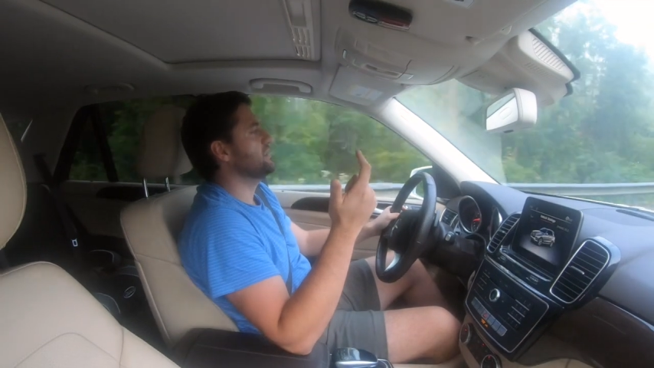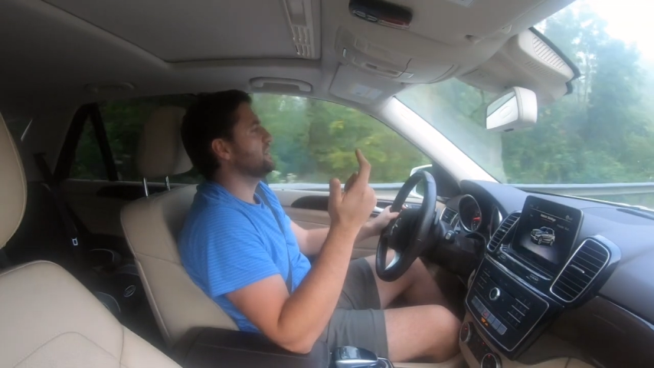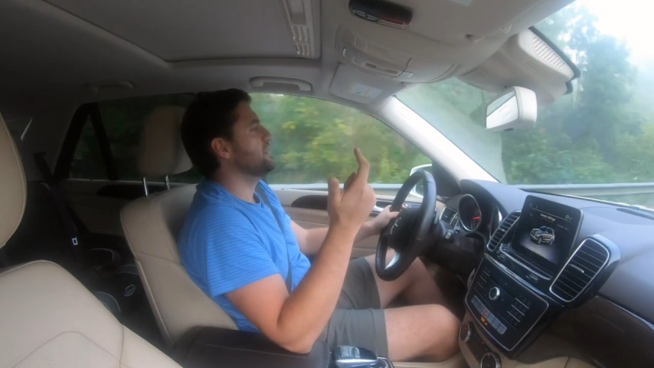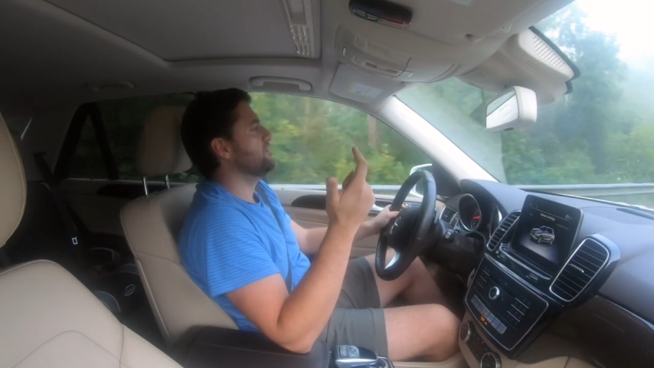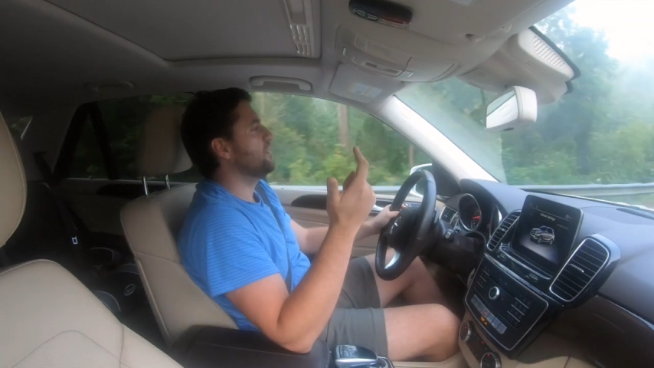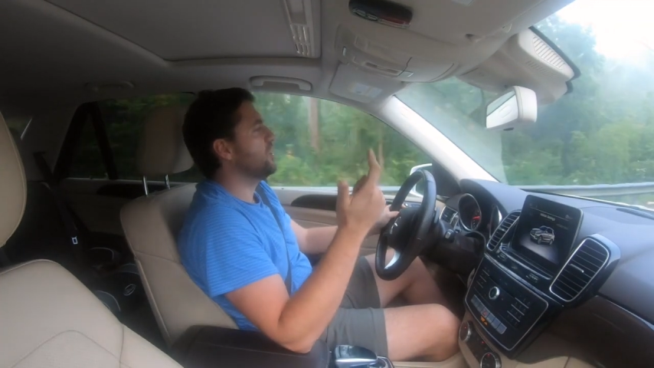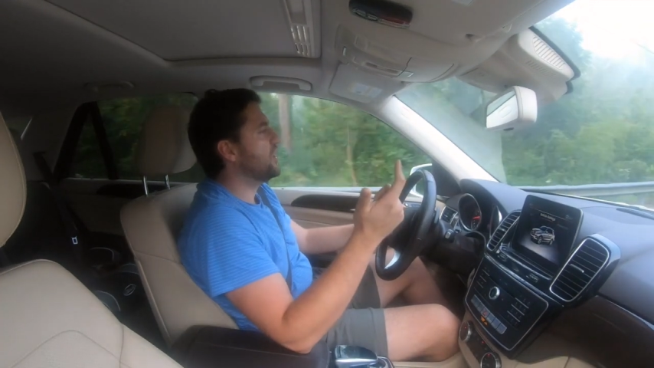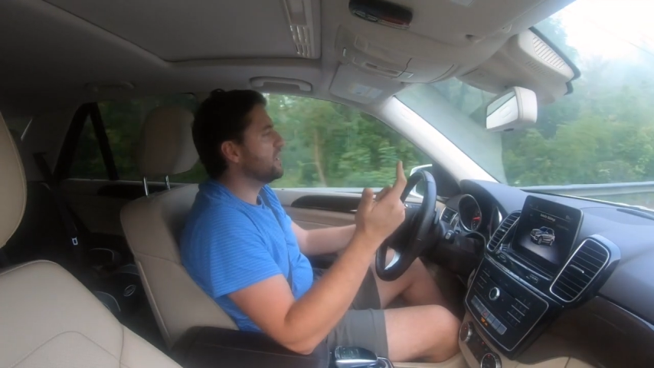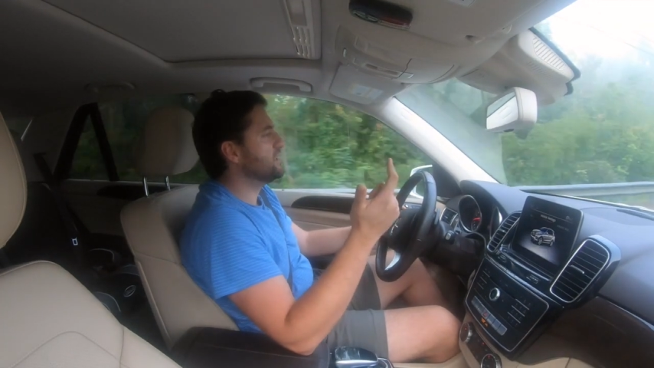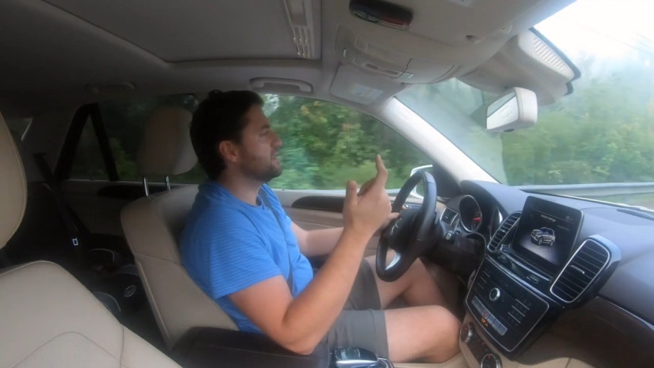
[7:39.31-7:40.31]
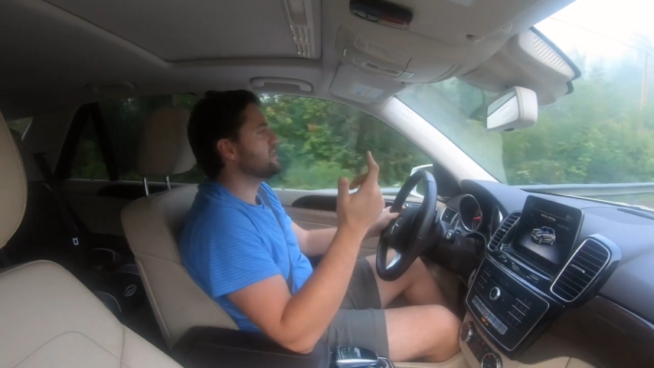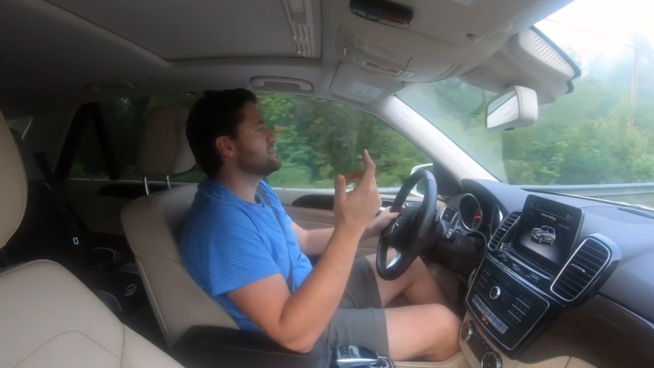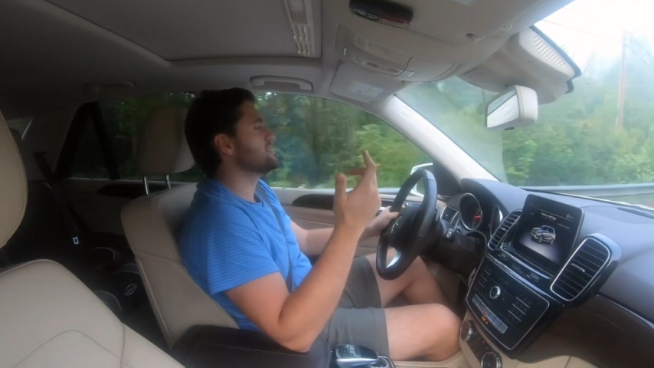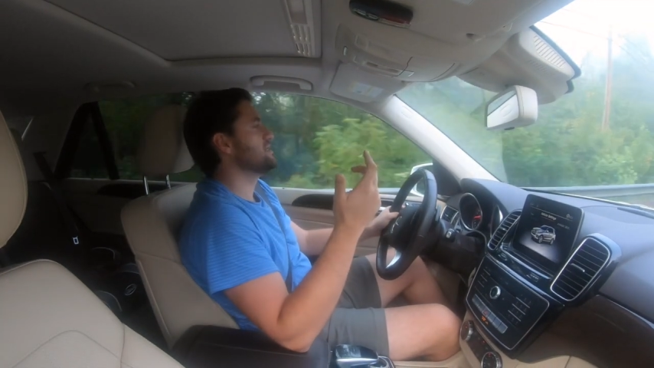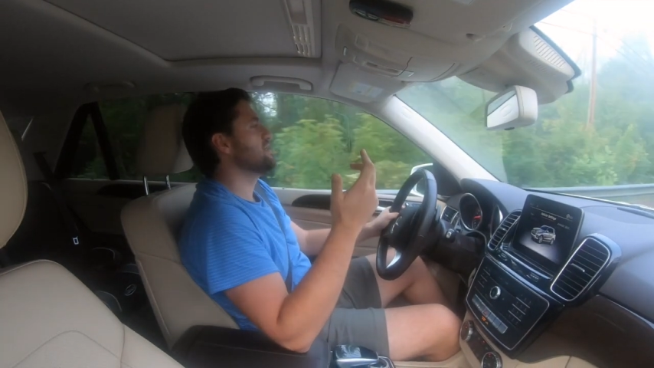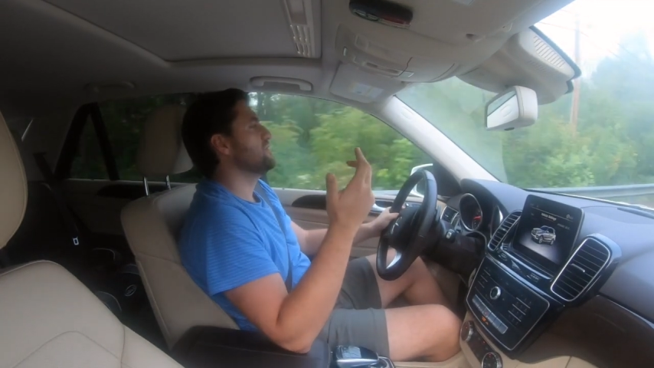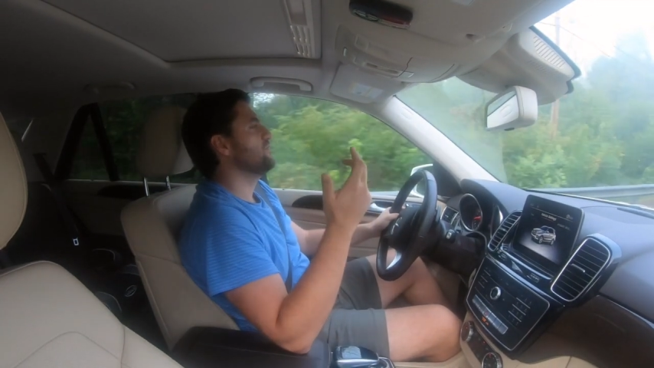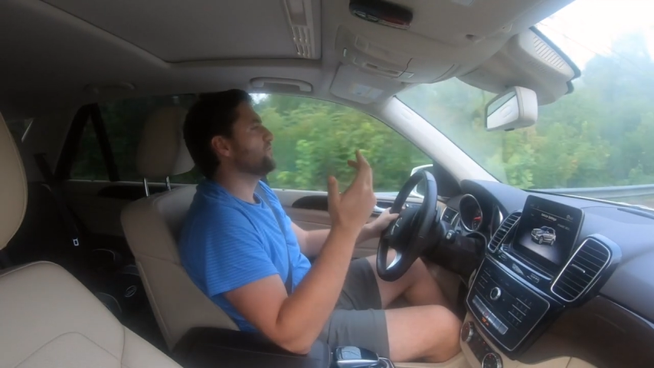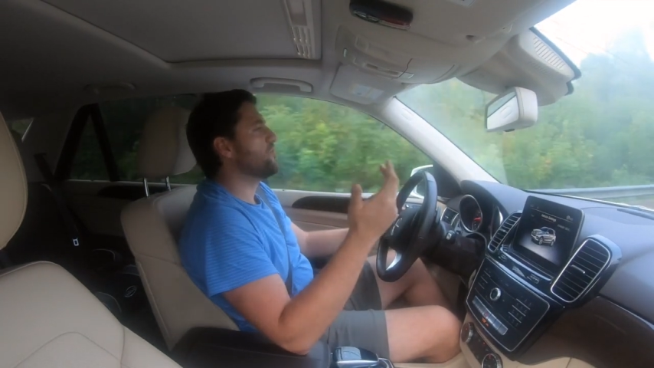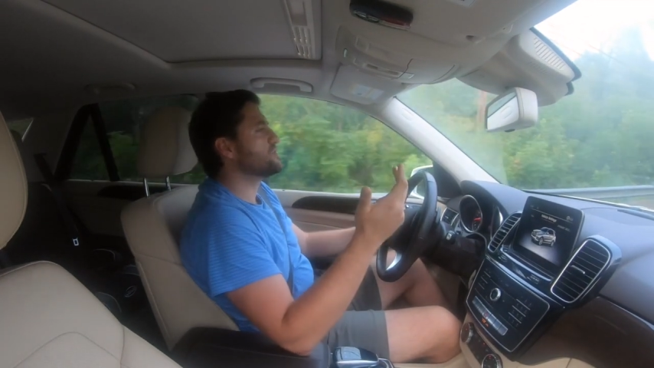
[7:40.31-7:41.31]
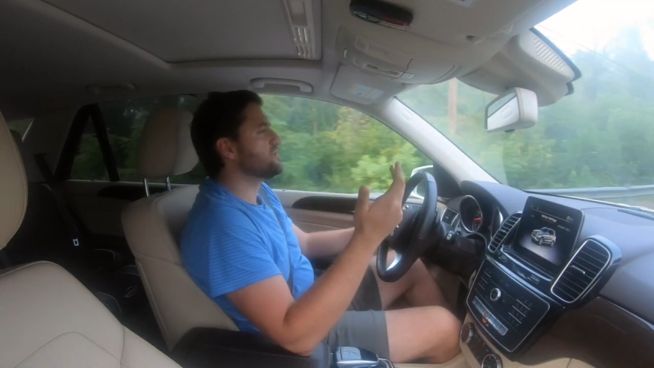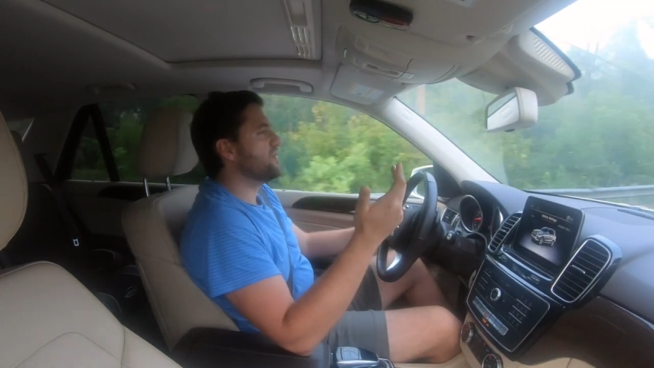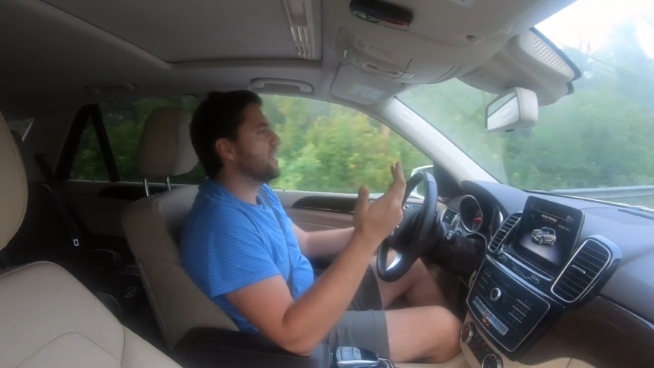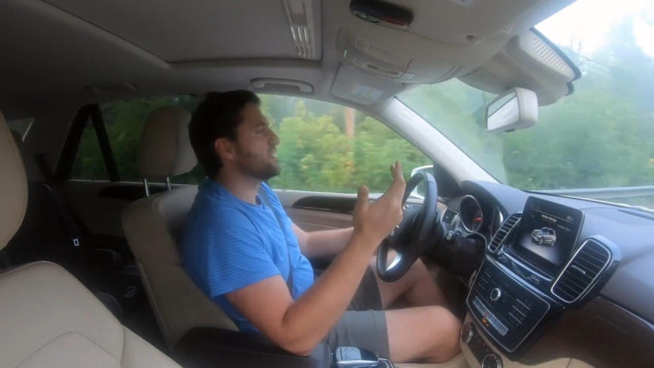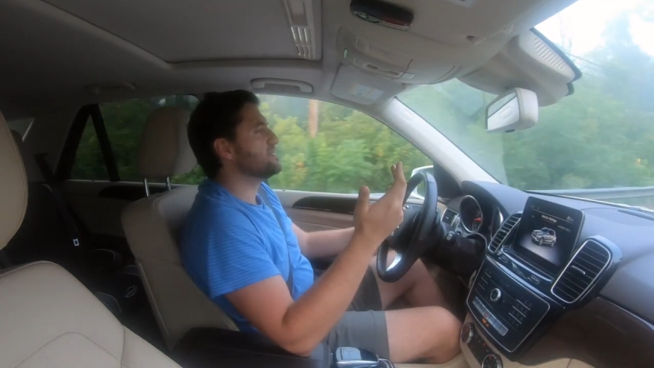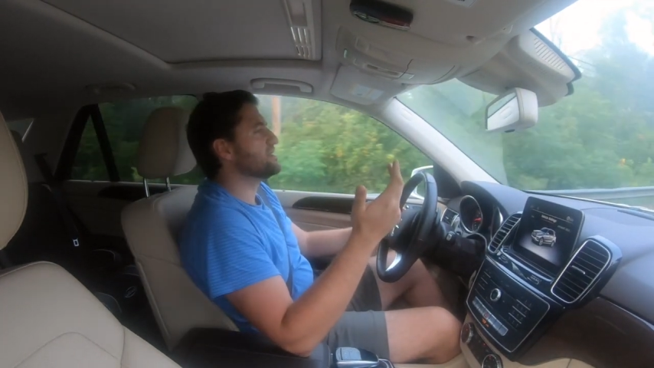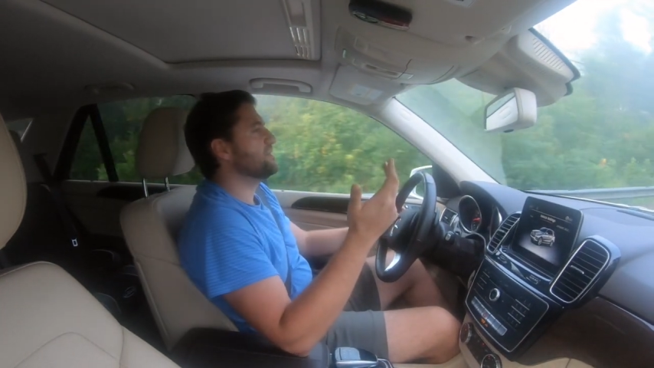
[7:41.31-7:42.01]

Hondas, Volkswagens.